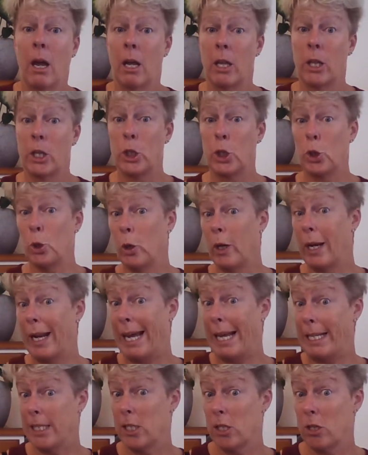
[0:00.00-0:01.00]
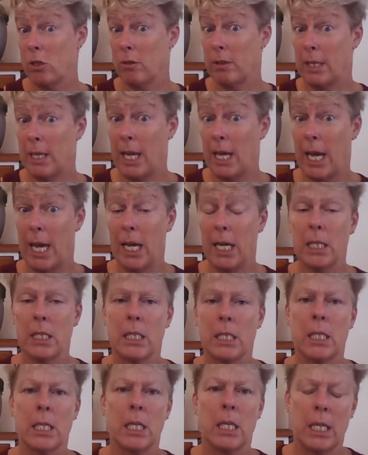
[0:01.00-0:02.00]
the short answer in
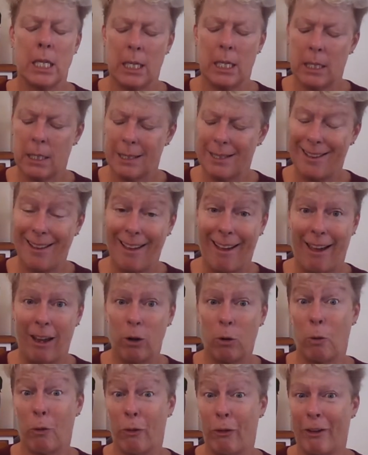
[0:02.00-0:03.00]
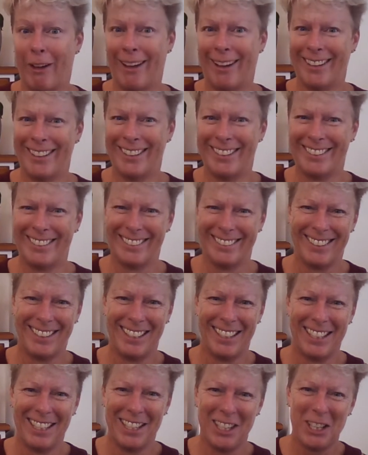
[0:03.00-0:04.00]
that is that, or the
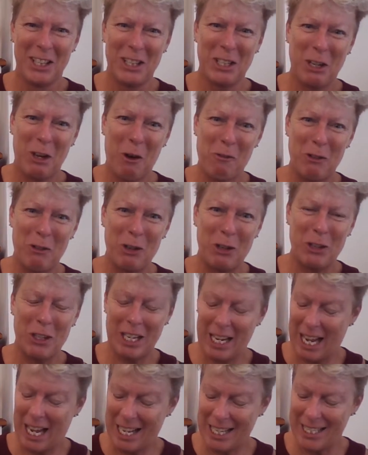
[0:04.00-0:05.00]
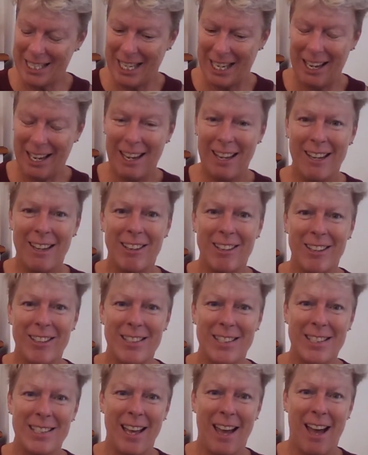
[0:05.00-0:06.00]
the convoluted answer
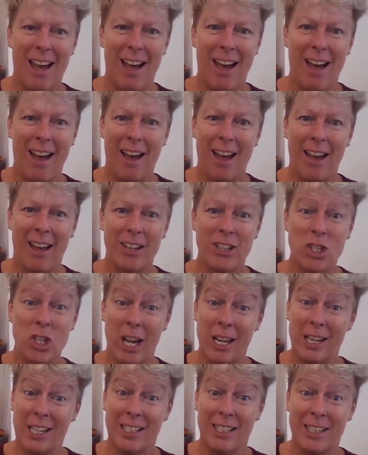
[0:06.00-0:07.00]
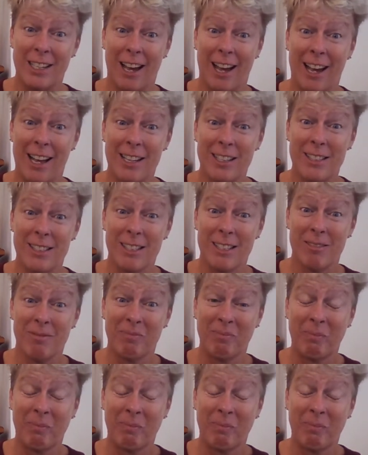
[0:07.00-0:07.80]
is China did ask.